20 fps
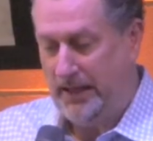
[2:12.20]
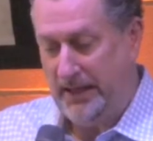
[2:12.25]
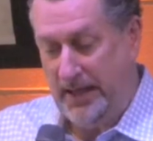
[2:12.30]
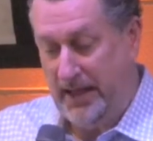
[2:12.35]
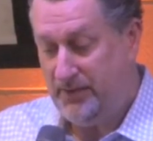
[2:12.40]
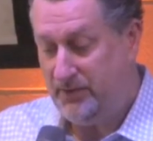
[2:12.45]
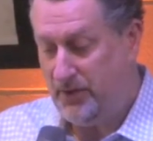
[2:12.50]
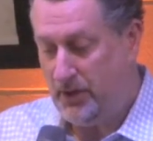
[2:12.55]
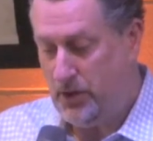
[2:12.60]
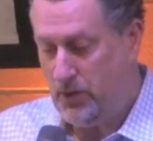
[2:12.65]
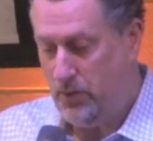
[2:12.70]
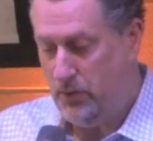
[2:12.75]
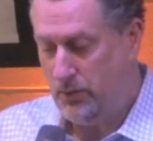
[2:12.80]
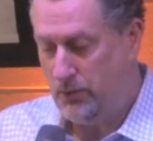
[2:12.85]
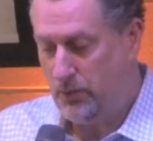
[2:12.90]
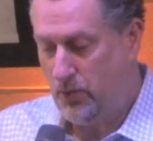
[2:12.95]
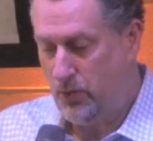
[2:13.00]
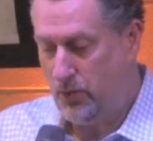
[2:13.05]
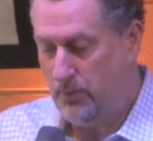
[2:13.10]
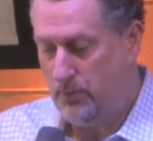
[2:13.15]
get the
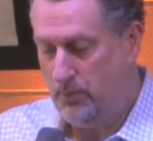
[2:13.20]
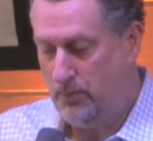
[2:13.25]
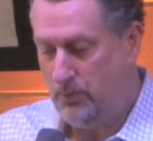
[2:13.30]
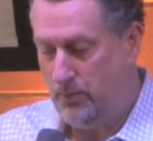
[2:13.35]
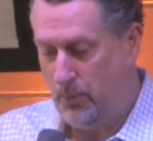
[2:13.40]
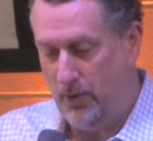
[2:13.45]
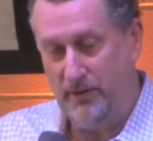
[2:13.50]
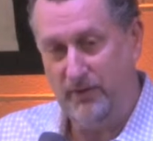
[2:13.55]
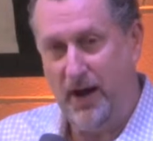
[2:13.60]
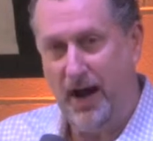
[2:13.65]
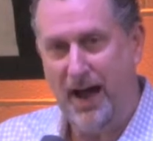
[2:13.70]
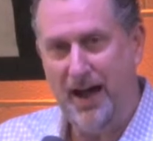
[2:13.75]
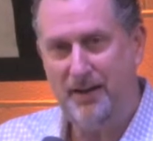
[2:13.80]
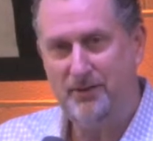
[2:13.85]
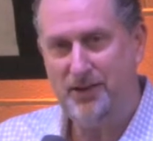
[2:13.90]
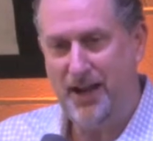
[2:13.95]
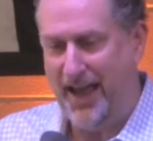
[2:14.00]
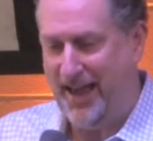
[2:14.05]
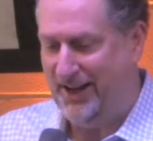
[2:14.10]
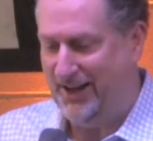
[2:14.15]
youth group
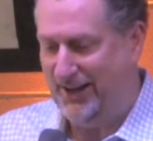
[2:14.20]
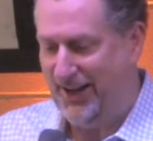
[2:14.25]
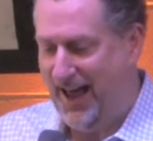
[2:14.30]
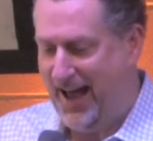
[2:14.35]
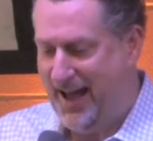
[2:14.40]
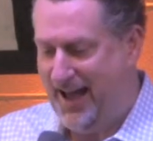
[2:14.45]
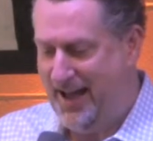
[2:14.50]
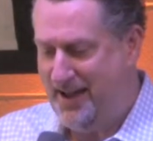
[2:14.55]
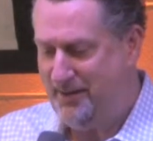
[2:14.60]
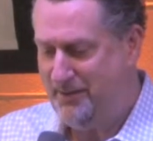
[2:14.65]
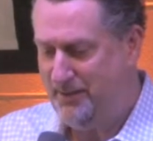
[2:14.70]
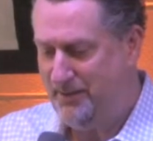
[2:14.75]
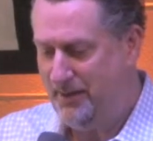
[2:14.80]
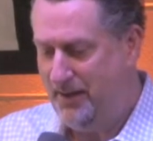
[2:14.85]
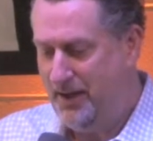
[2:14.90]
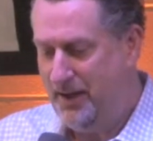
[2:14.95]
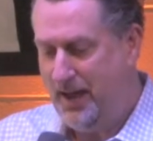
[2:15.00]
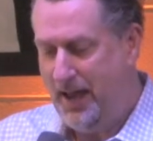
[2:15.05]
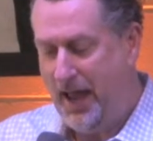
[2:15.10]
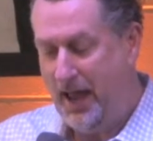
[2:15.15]
revived and alive,
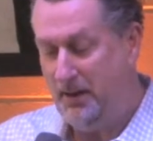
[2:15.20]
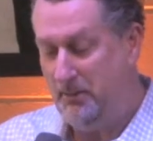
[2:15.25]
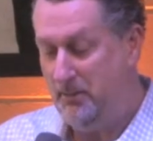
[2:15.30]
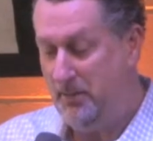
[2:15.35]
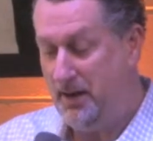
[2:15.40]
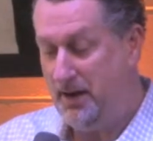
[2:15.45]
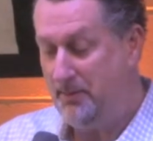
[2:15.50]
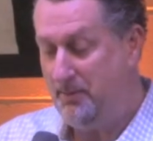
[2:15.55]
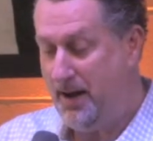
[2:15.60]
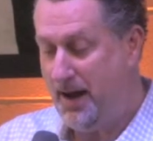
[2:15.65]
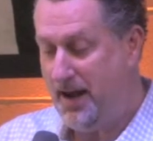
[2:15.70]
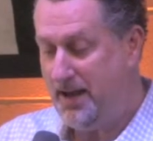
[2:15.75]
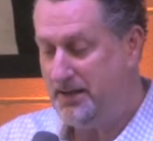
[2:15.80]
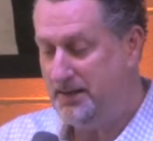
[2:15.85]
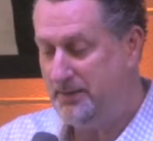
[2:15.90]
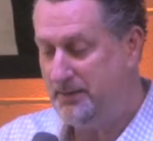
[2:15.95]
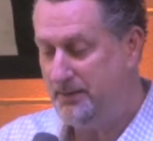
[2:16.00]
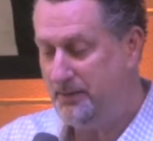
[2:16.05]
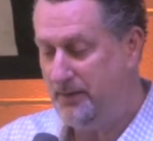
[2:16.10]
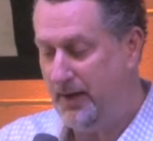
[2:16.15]
and
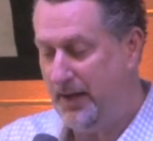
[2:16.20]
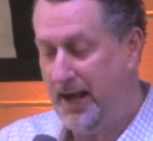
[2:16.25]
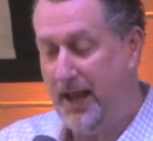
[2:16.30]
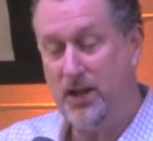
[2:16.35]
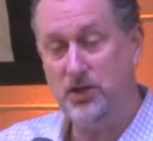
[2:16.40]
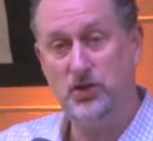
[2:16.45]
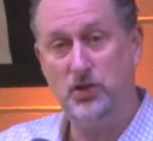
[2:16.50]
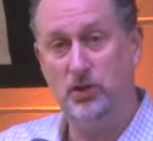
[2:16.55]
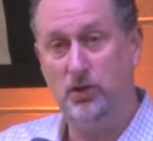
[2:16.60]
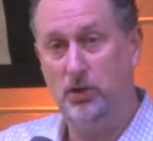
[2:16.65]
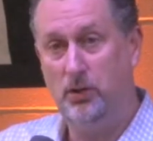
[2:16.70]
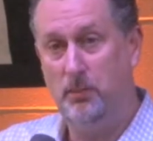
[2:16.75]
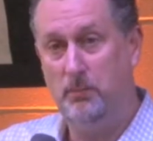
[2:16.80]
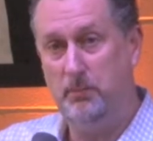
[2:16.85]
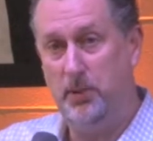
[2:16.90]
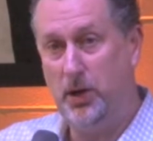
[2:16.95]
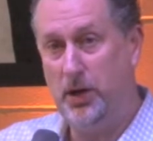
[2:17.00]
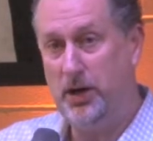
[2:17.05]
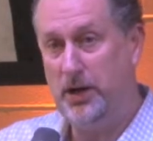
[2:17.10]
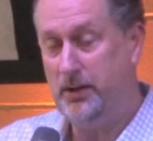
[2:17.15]
minimize financial
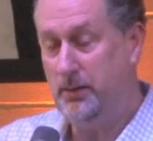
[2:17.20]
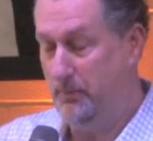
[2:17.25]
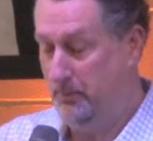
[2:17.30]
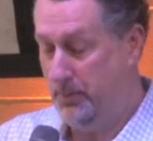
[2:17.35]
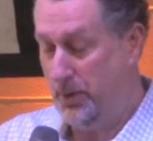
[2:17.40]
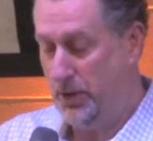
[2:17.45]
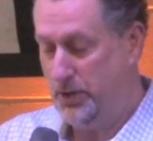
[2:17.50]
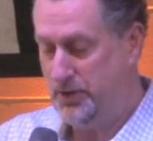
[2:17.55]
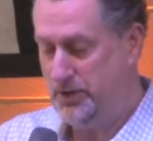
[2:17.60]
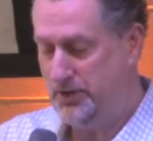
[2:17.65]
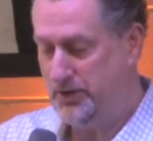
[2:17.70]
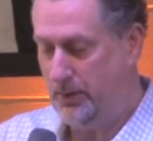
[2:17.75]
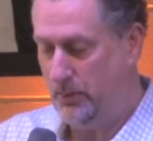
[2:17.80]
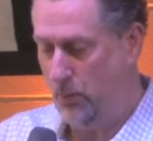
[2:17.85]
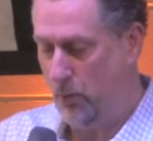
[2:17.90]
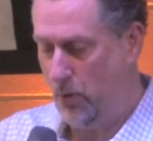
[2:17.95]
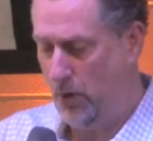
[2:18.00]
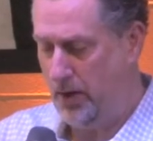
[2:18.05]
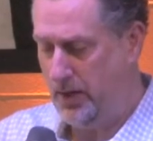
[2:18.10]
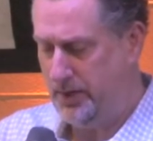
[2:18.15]
burdens
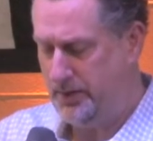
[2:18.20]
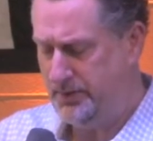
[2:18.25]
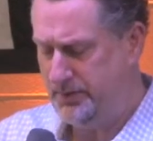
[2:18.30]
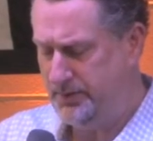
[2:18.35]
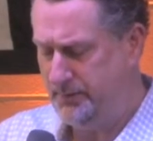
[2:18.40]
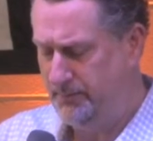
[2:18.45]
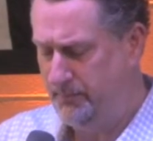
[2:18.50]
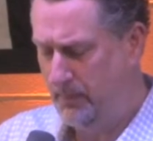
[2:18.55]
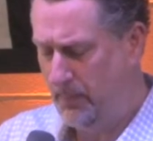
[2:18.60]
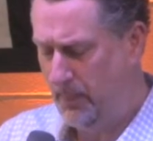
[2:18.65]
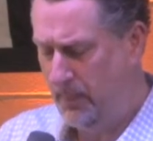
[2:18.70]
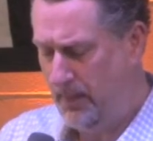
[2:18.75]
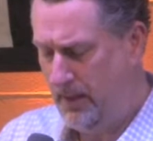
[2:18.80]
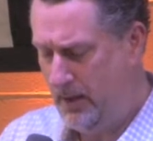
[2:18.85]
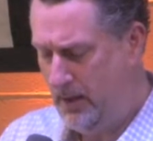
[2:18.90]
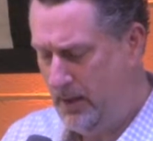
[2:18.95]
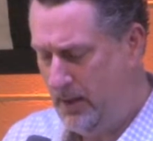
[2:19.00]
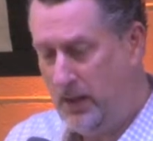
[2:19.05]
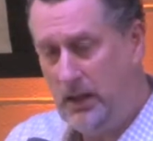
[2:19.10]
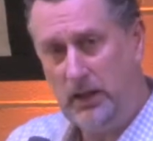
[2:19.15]
and worries.
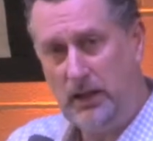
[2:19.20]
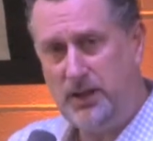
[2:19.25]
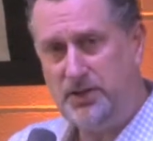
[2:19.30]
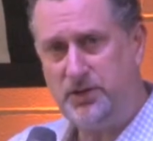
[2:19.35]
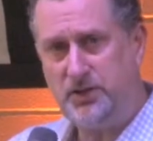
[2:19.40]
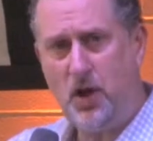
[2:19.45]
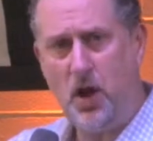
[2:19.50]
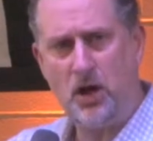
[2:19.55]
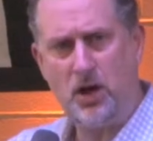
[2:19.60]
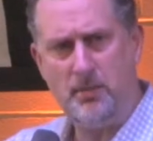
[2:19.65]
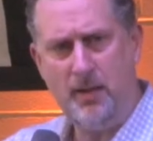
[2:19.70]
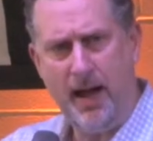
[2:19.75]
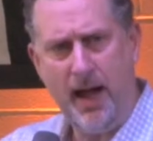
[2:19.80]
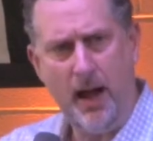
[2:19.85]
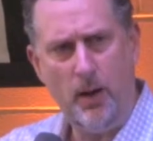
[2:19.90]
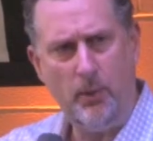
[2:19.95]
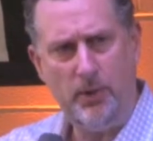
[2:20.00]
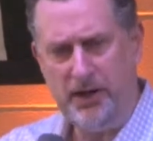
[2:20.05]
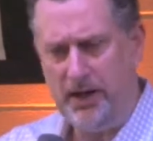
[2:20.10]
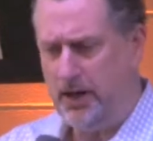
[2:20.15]
Let's talk about
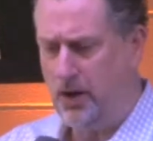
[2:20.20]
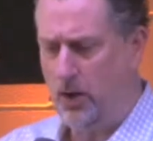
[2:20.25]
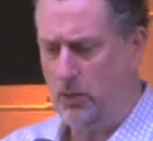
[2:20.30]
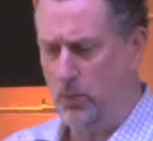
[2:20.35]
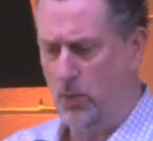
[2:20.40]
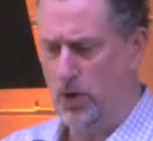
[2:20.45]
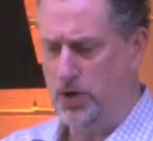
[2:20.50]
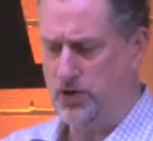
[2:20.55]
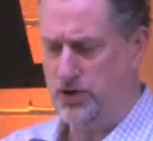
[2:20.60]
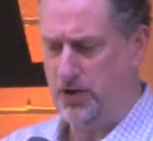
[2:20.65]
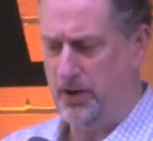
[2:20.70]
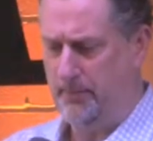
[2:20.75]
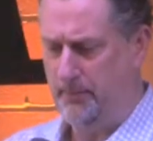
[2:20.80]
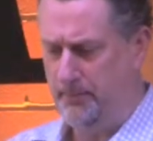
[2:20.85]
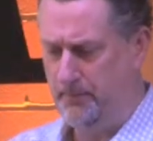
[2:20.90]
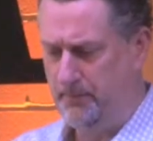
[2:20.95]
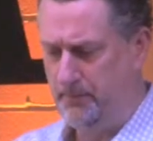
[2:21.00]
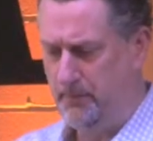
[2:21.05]
how we did on worship.